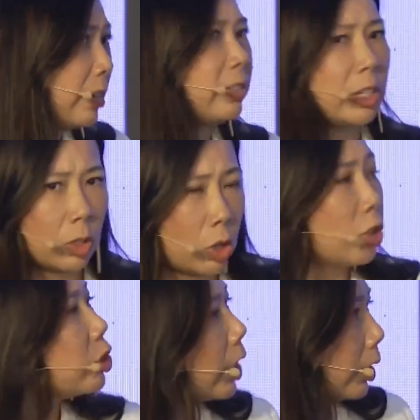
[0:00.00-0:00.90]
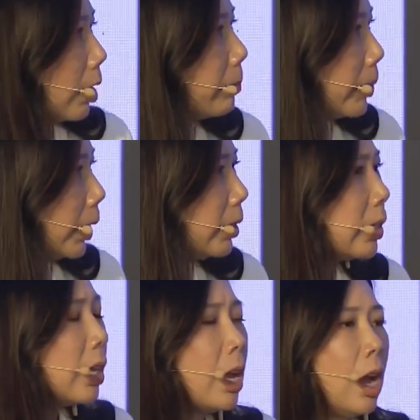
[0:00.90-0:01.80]
these large tech
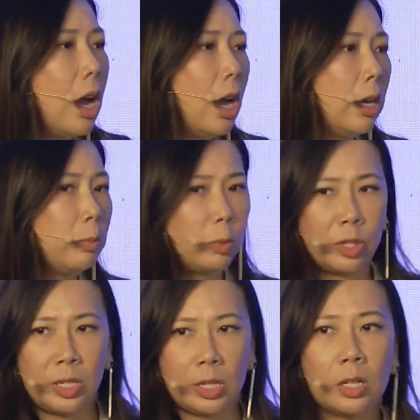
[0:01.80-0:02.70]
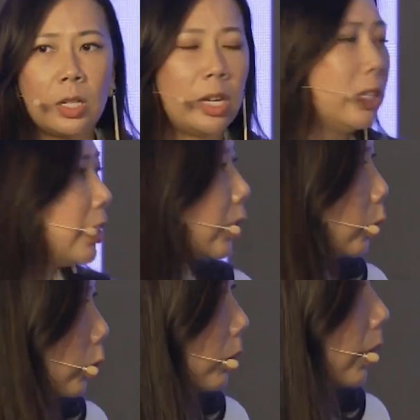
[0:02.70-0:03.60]
companies. We're seeing a lot of these
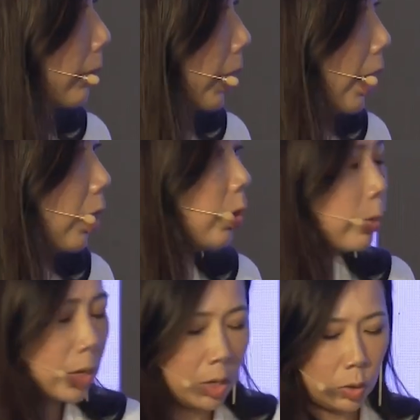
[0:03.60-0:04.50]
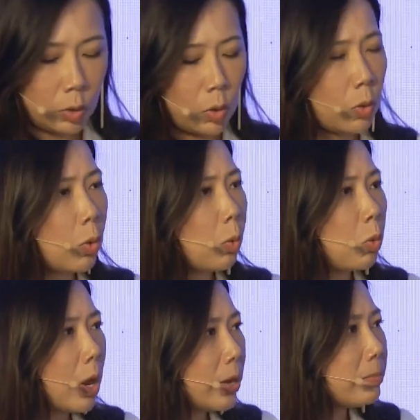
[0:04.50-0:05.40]
tools coming out. So
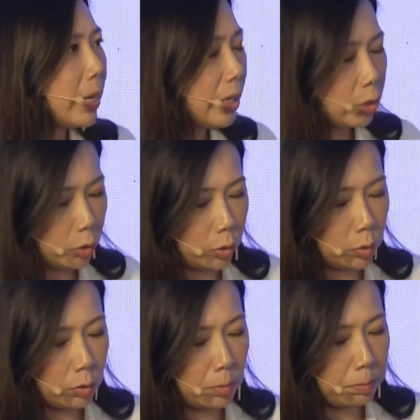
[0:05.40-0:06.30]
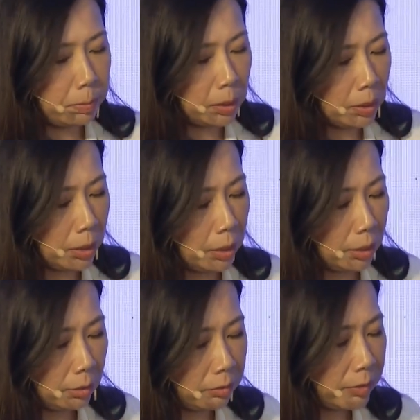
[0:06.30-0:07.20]
what makes you
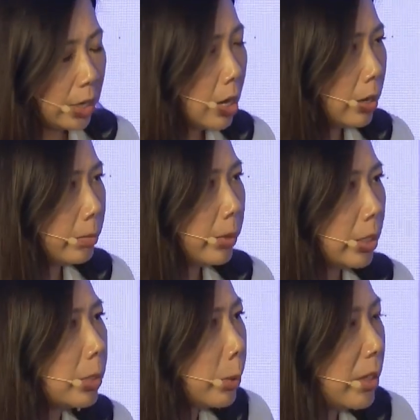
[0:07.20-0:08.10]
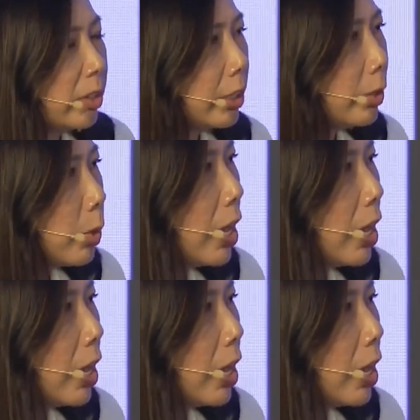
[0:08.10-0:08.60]
believe, and specifically what